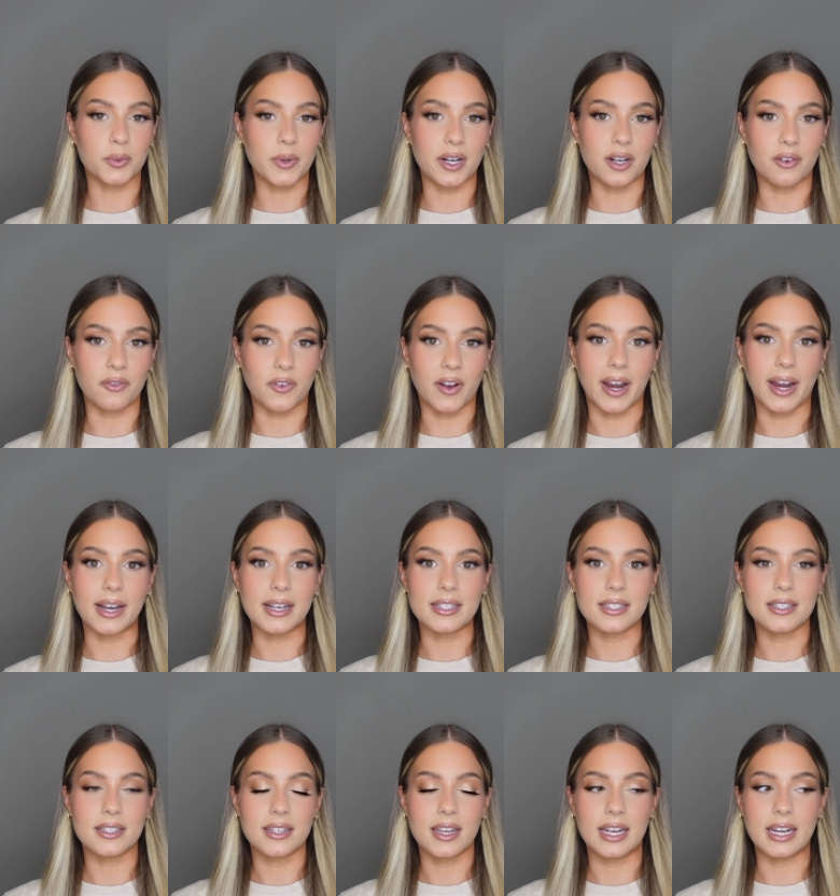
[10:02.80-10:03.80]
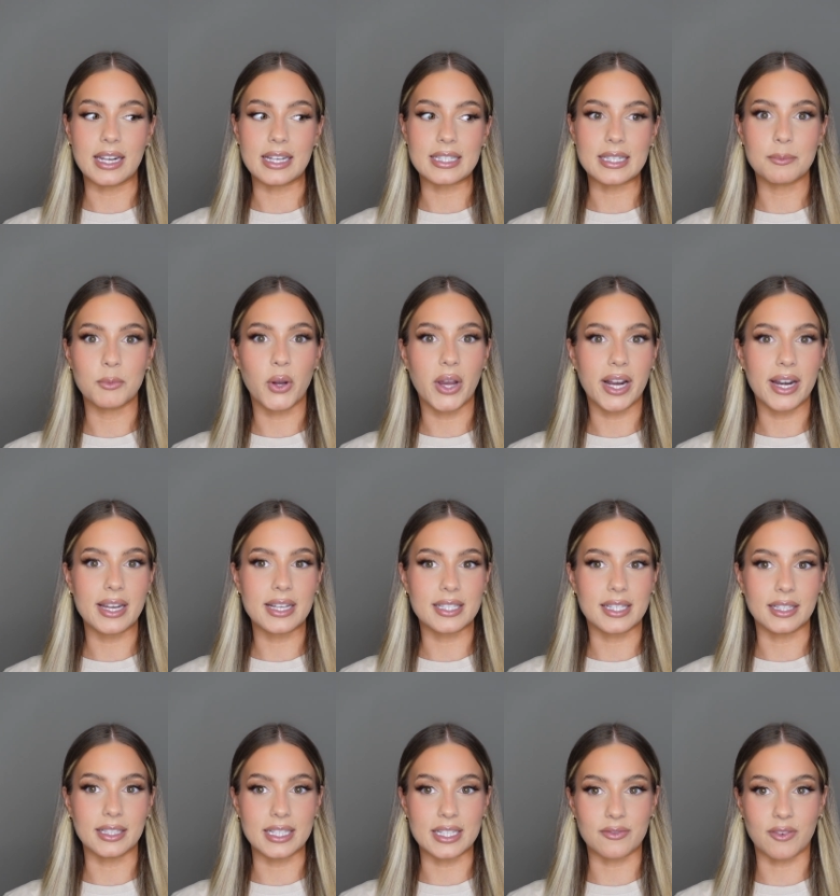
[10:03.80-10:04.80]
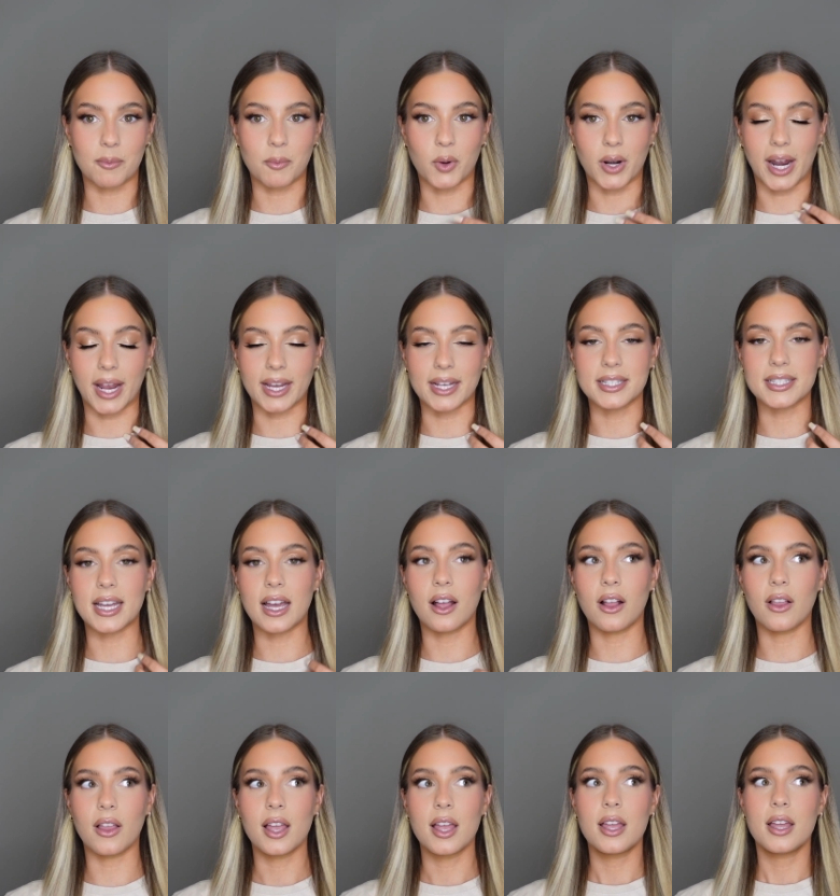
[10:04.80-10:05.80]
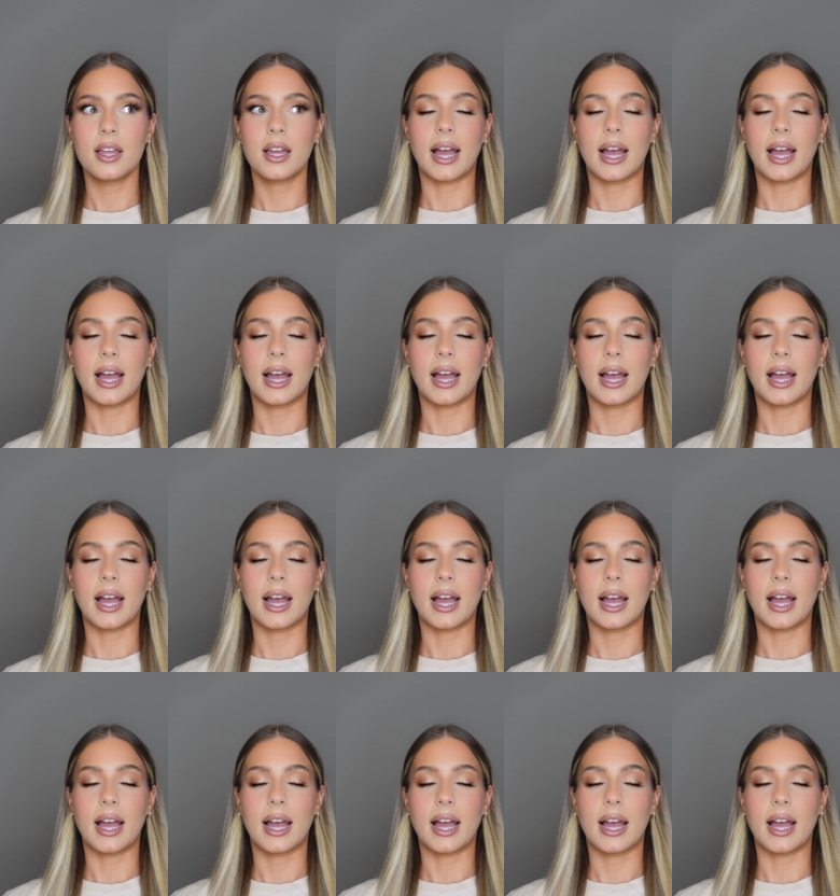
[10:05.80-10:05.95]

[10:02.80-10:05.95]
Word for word: rare to find in Isla Mujeres, at least from what I can tell.